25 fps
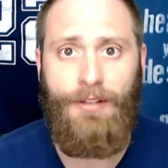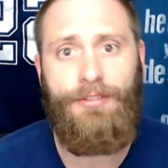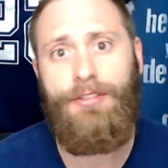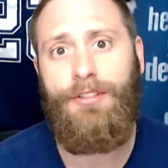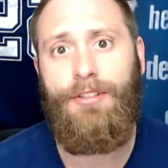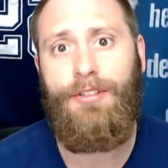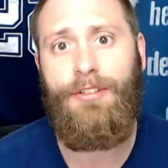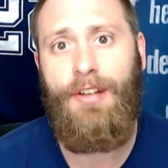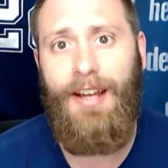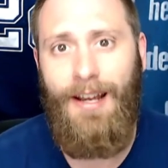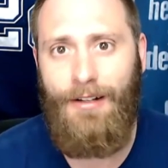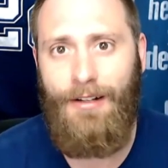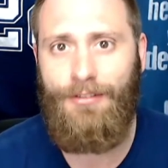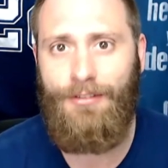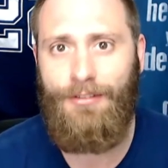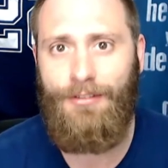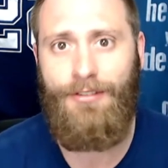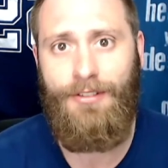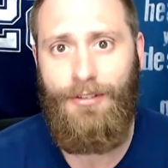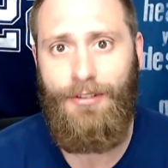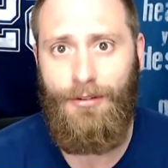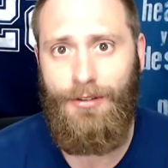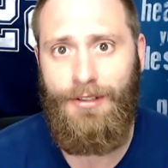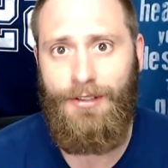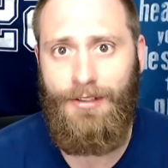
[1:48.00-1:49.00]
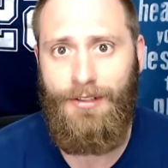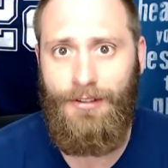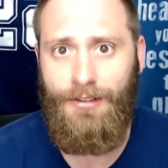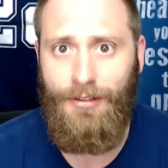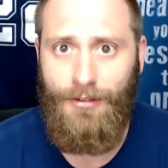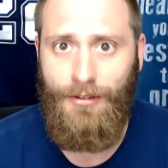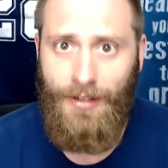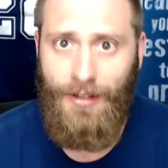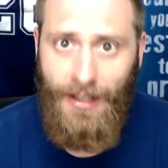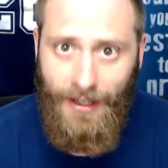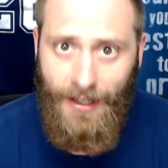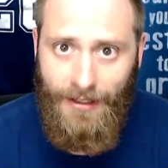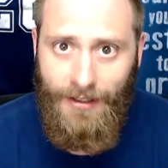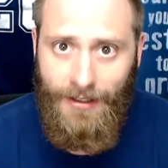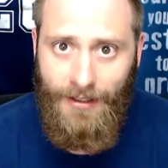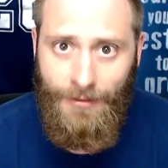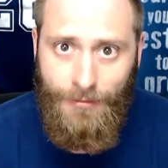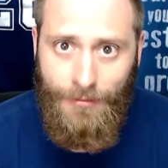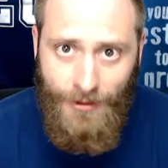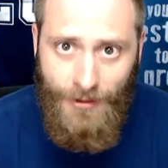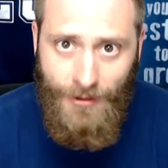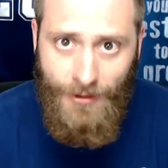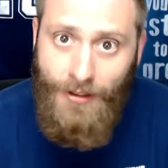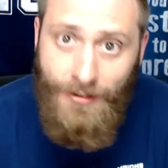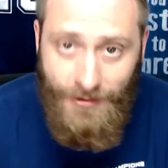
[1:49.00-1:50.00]
actually going to go ahead and put
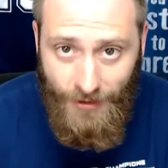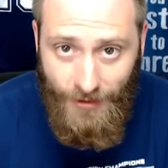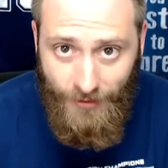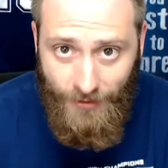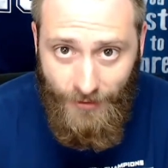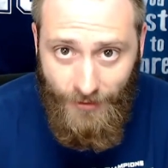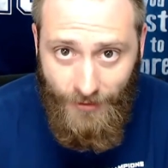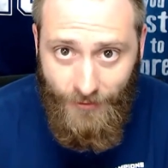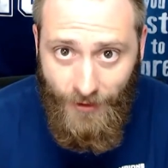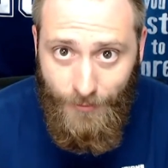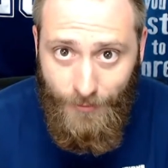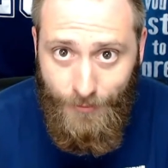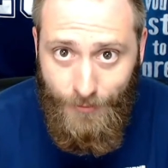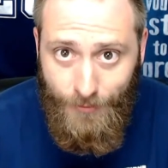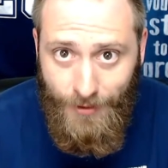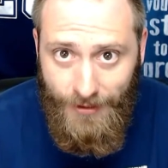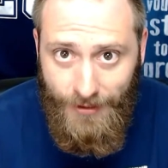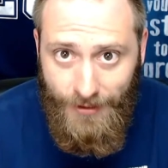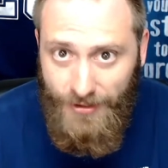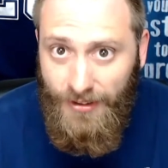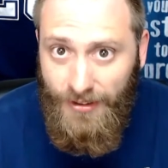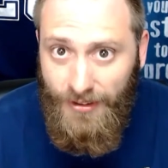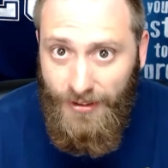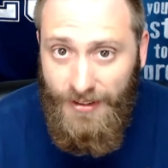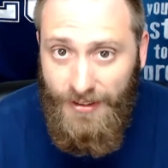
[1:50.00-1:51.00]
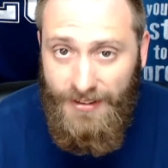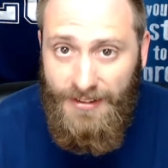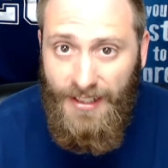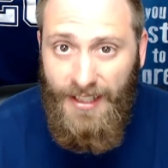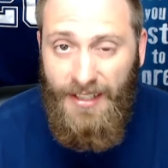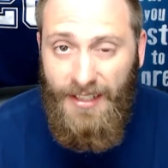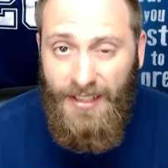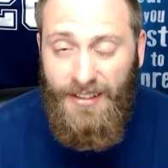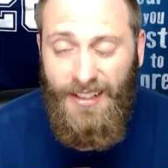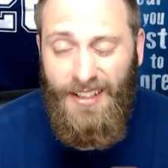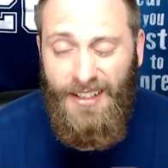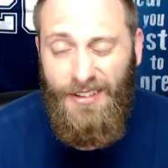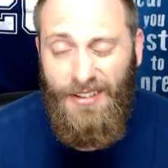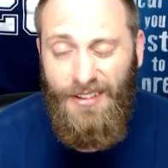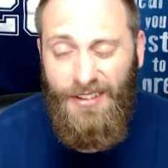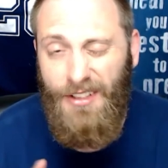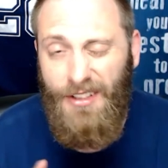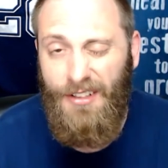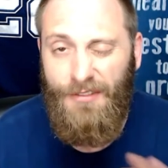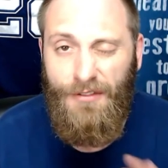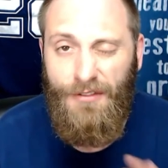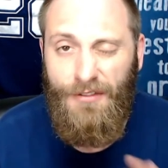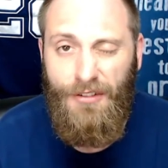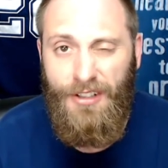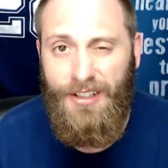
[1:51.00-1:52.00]
yourself on a blitzer and stand like 3 to
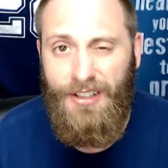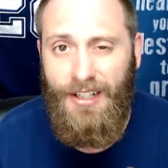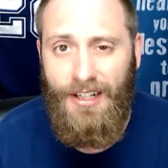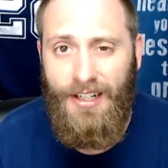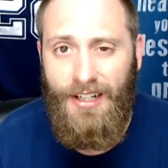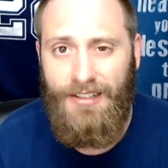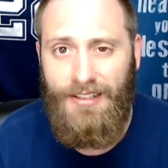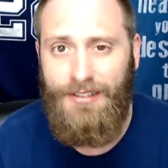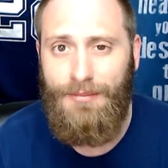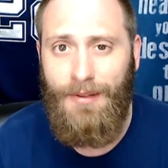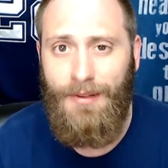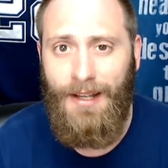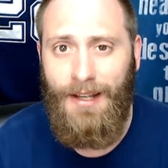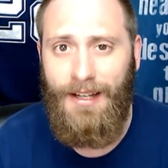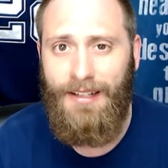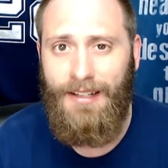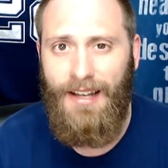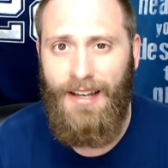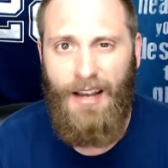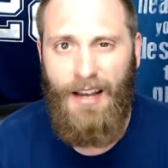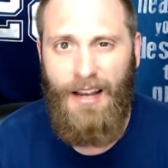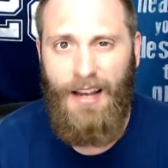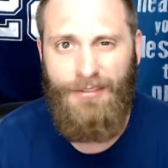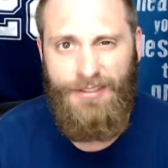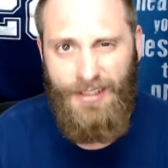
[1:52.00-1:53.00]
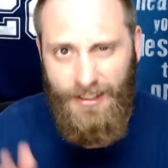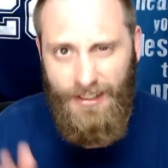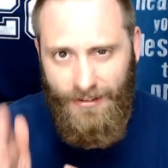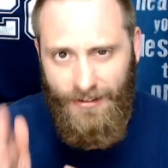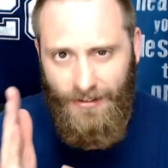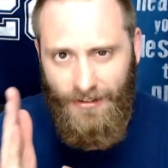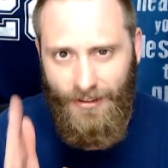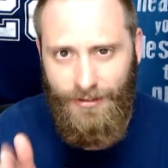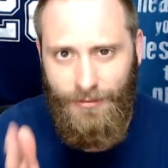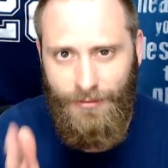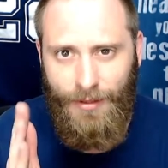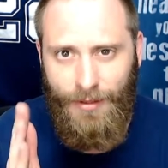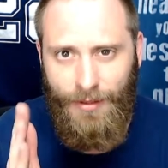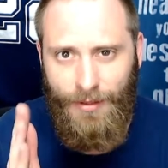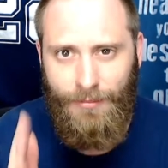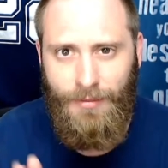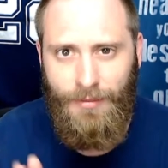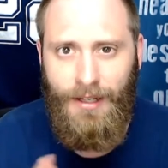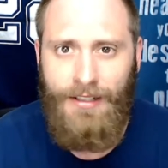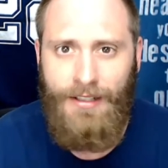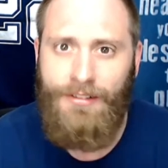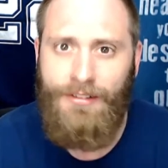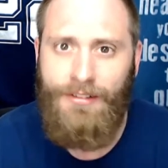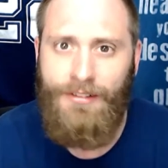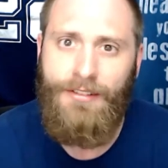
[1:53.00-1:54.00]
4 yards back, offset a little bit behind
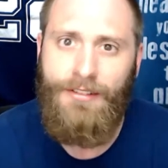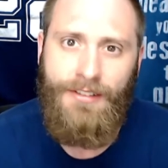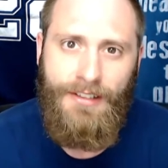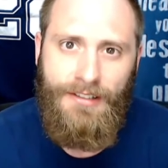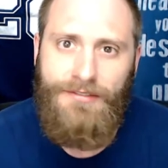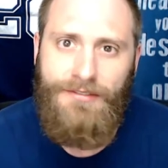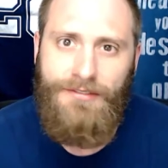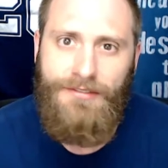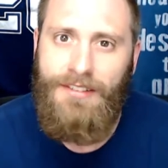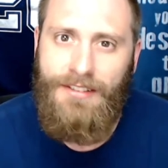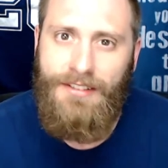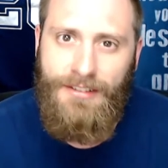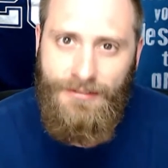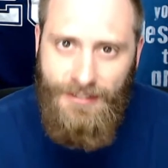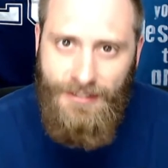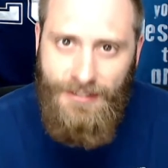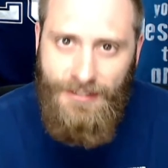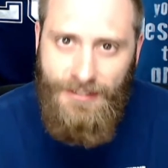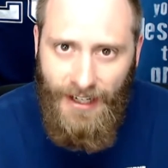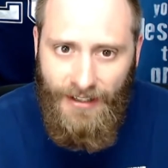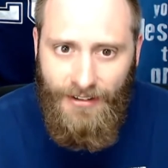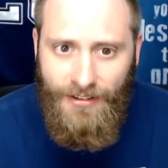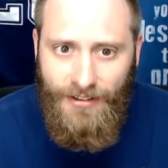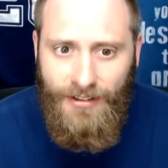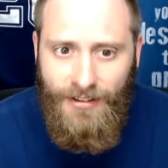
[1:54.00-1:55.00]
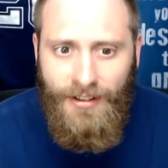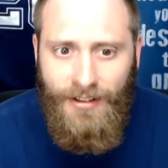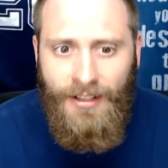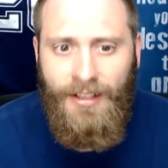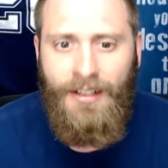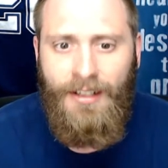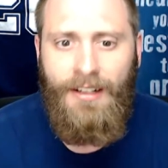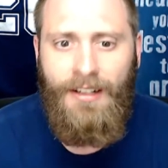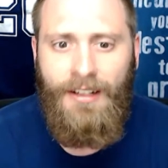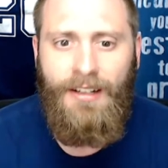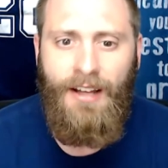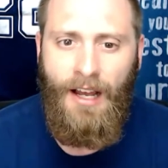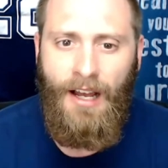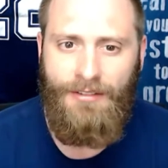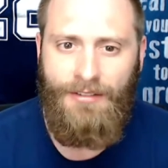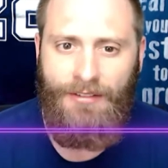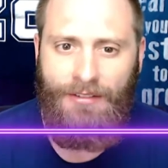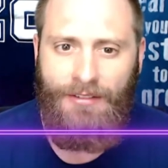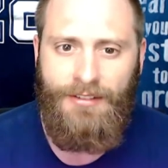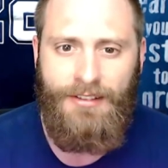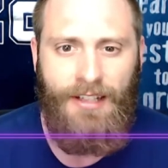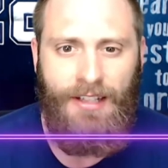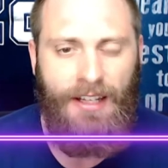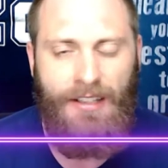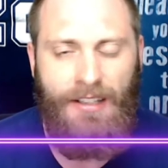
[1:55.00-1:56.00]
your defensive tackle. Just kind
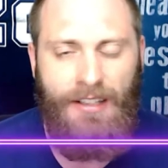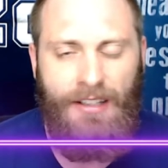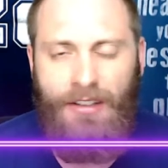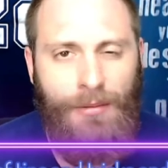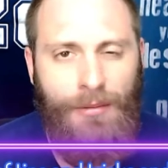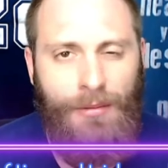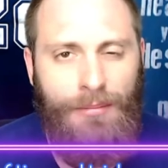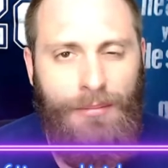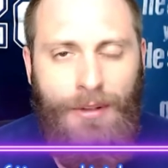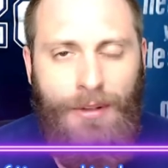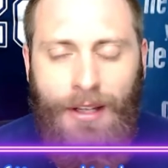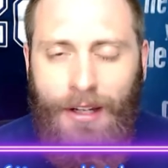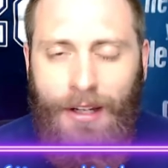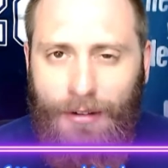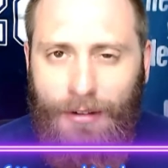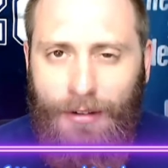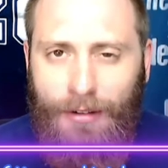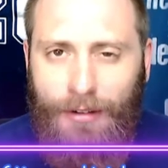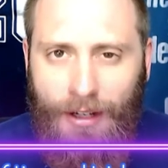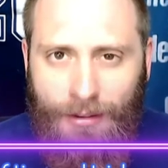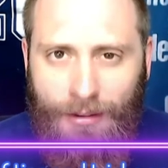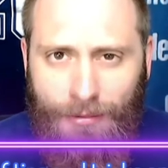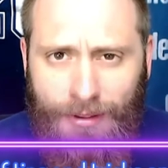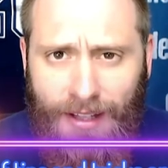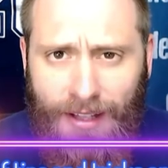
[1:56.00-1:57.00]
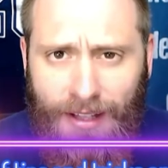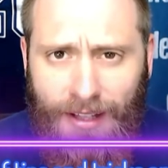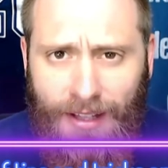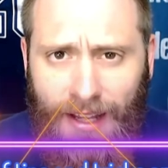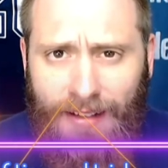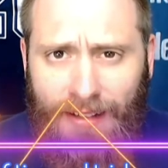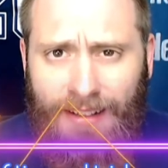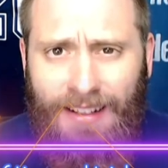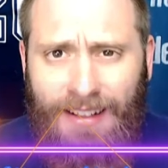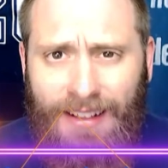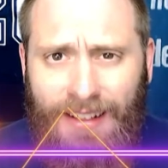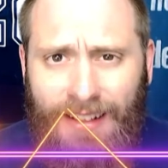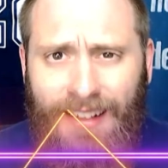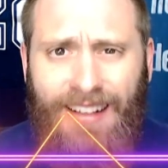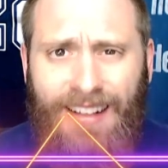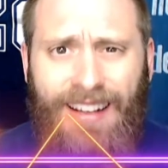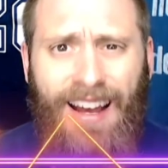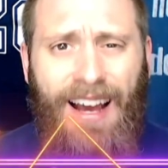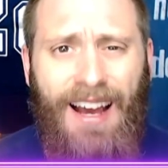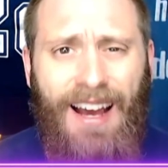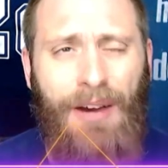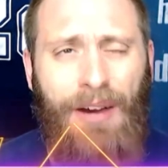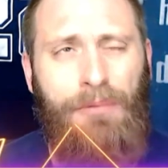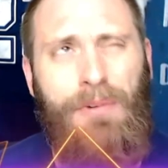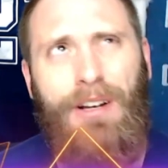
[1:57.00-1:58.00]
of go and play around with that. I
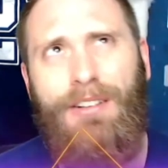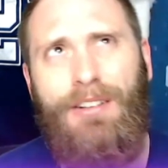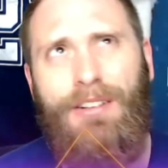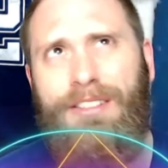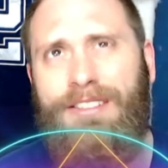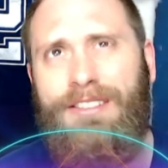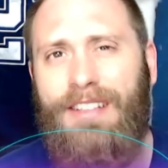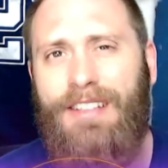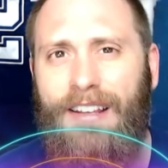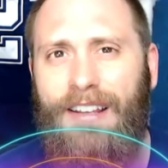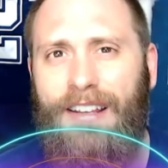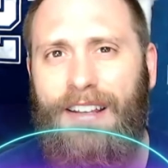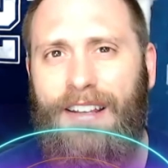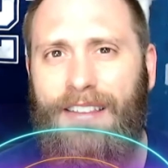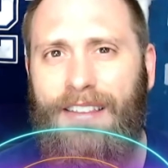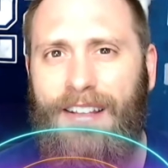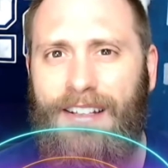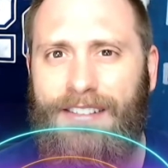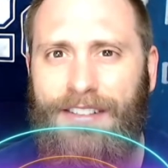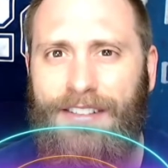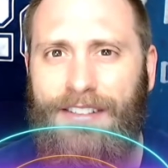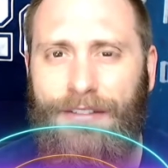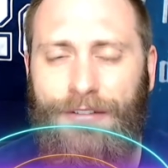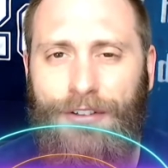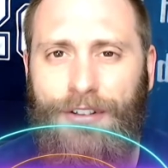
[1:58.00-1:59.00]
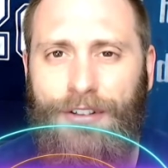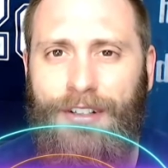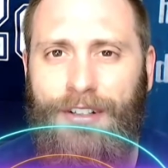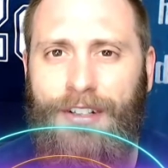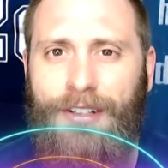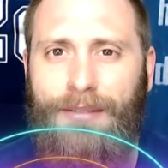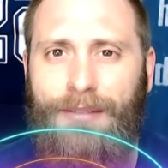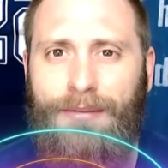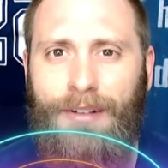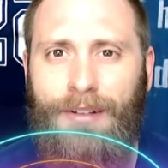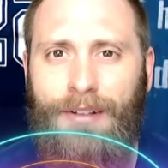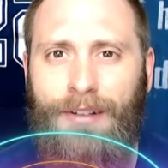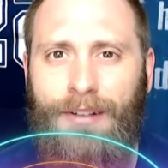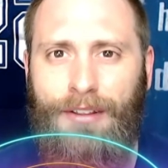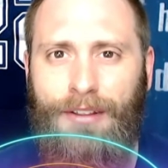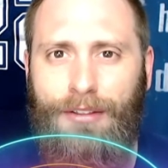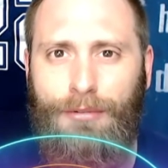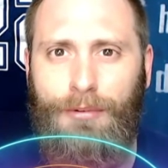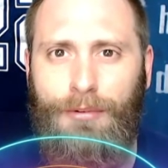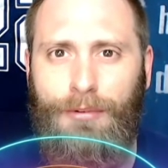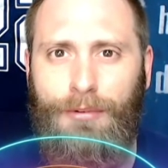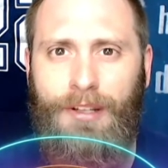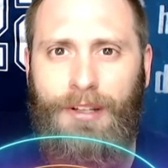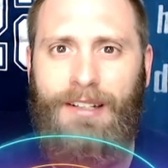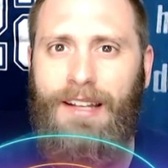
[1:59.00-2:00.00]
will say this, if you're in a
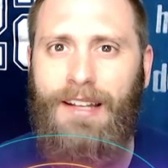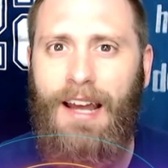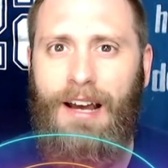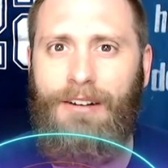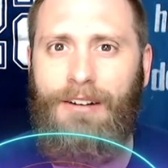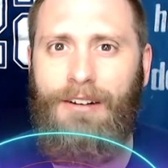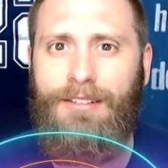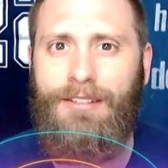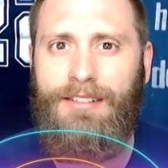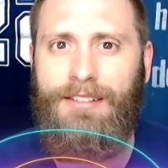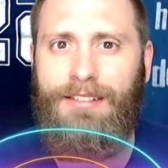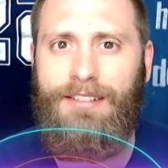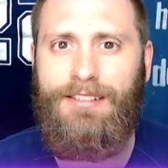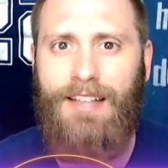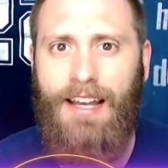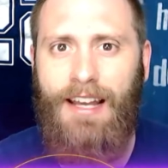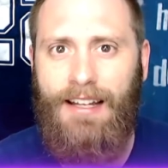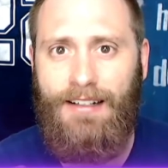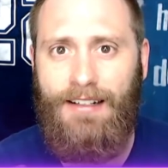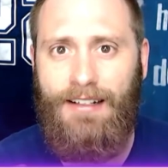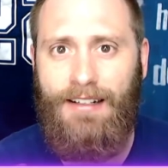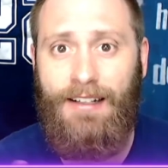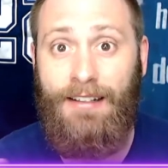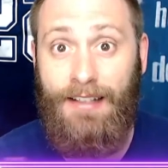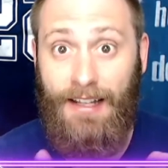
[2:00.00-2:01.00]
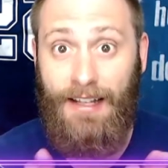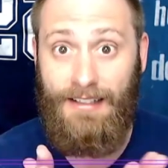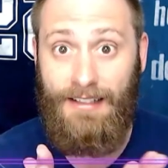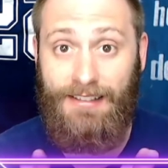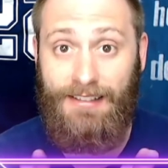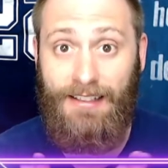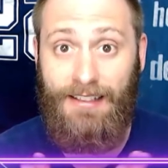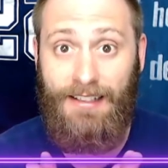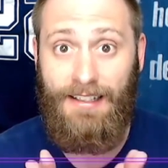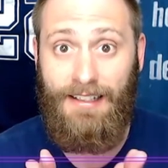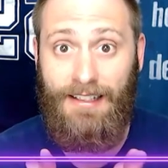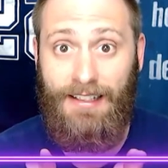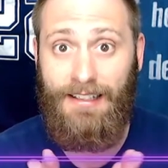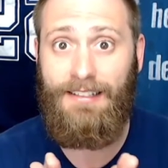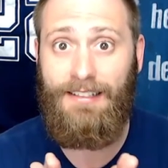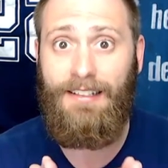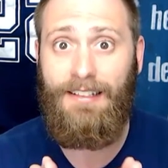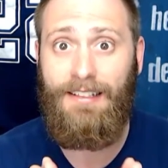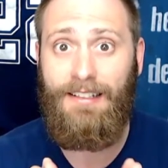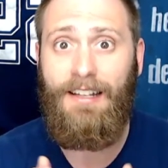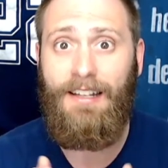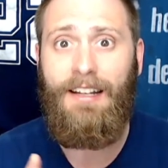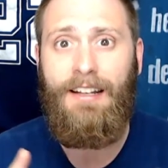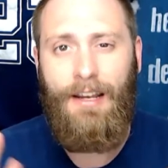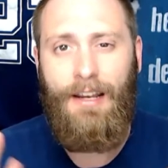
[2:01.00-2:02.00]
3-down set and that's it,
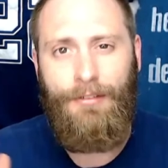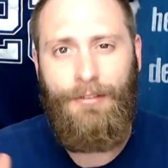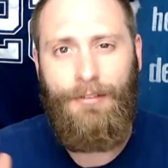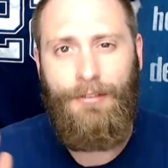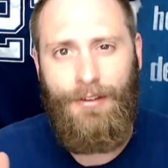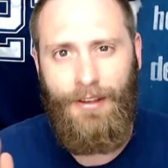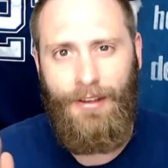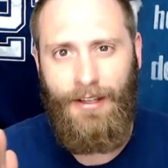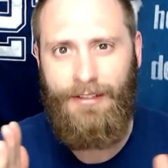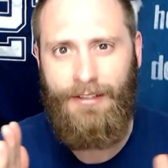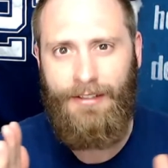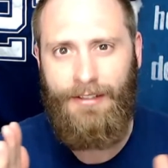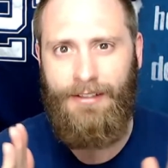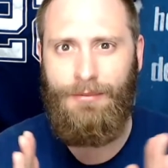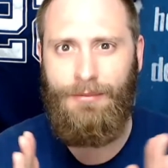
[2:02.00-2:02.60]
everything ends up so